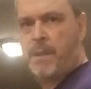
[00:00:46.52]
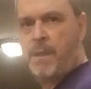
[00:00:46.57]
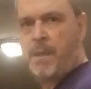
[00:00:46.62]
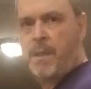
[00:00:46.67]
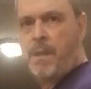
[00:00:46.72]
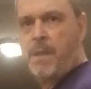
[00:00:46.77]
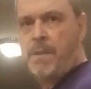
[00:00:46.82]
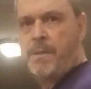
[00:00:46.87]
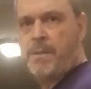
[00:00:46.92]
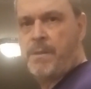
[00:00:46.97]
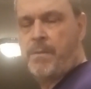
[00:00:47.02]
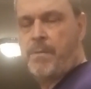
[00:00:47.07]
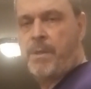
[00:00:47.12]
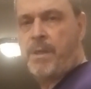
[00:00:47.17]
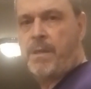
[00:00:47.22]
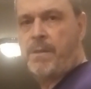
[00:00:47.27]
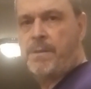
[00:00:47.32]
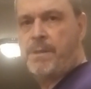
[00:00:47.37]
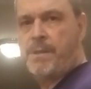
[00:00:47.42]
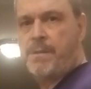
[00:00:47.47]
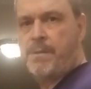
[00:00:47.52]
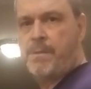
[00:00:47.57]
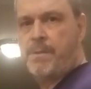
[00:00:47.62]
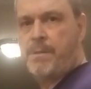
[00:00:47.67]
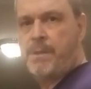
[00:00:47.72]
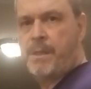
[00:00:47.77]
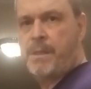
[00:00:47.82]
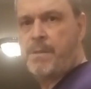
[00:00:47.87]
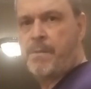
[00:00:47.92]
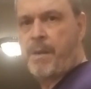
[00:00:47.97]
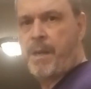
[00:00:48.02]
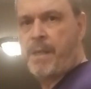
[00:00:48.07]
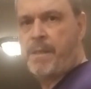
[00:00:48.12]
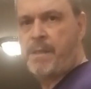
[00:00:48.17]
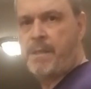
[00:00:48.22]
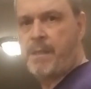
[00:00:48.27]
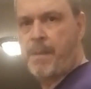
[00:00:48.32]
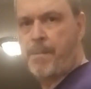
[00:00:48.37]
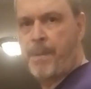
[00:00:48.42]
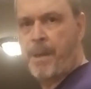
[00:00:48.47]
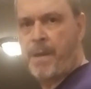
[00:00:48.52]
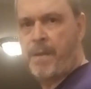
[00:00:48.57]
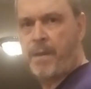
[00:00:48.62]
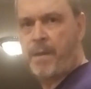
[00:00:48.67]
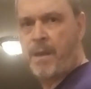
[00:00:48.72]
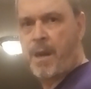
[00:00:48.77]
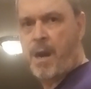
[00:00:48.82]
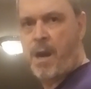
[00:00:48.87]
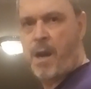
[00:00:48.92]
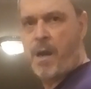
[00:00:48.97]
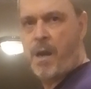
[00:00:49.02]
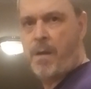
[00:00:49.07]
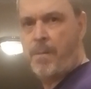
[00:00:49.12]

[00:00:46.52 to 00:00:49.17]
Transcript: So what I'll do is when I step out of the car,